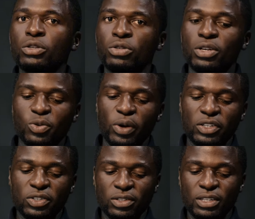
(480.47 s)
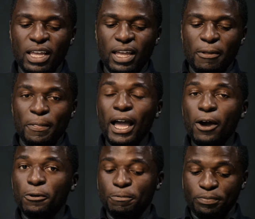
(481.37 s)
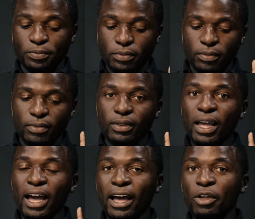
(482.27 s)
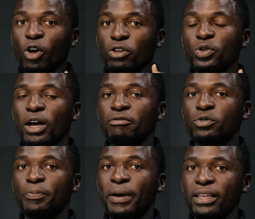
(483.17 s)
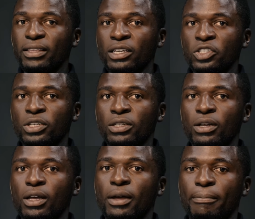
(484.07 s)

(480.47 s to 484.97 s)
to those questions. Now, you also have to pay attention.